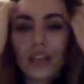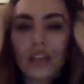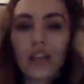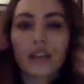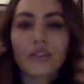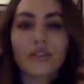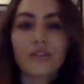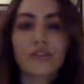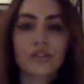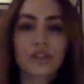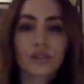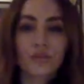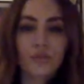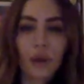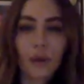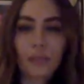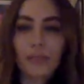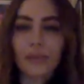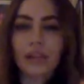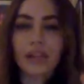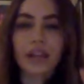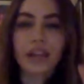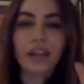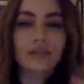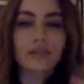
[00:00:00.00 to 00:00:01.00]
and you're just
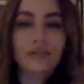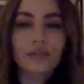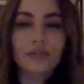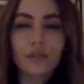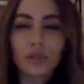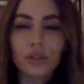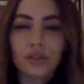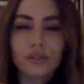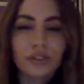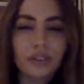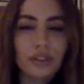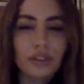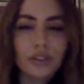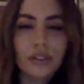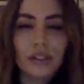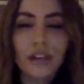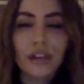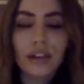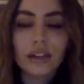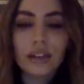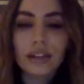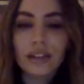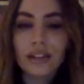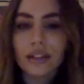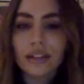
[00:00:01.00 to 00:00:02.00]
mumbling what feels
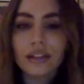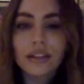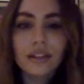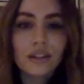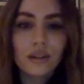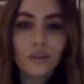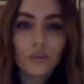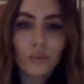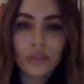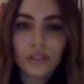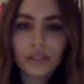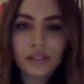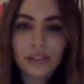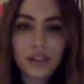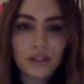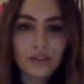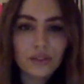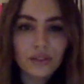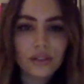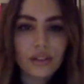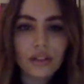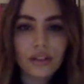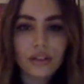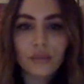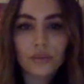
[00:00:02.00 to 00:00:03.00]
good, what
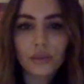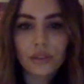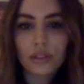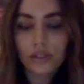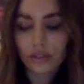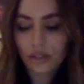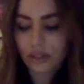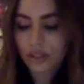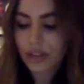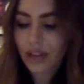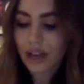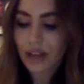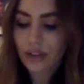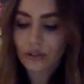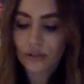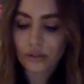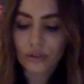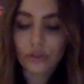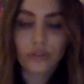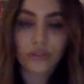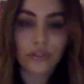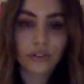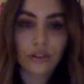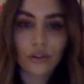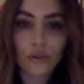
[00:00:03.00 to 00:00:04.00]
sounds good, what sounds
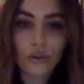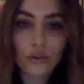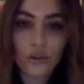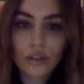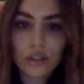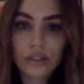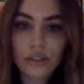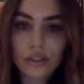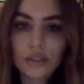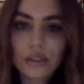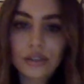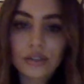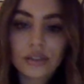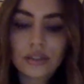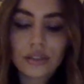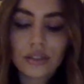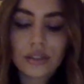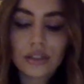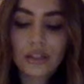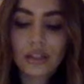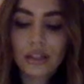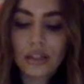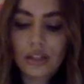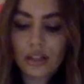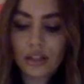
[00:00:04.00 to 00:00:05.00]
natural over the chords.
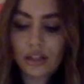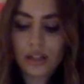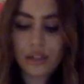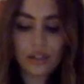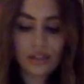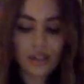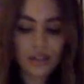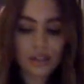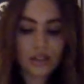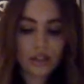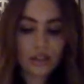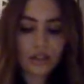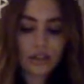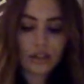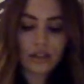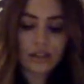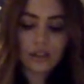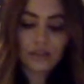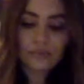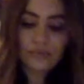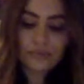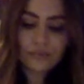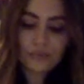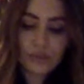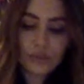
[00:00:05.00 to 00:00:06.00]

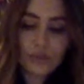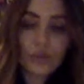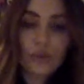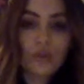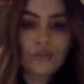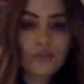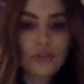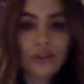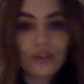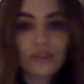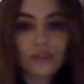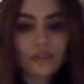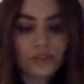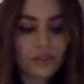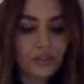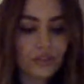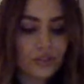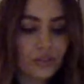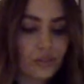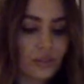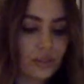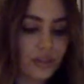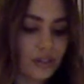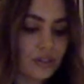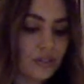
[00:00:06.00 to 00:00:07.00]
Um, so over our verse
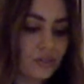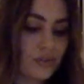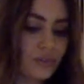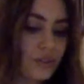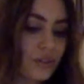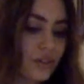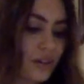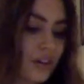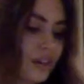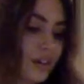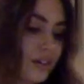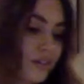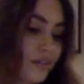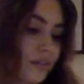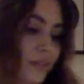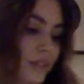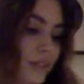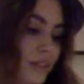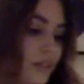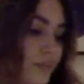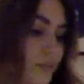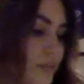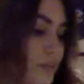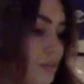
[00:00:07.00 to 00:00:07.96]
chords, which are, oh my God, I'm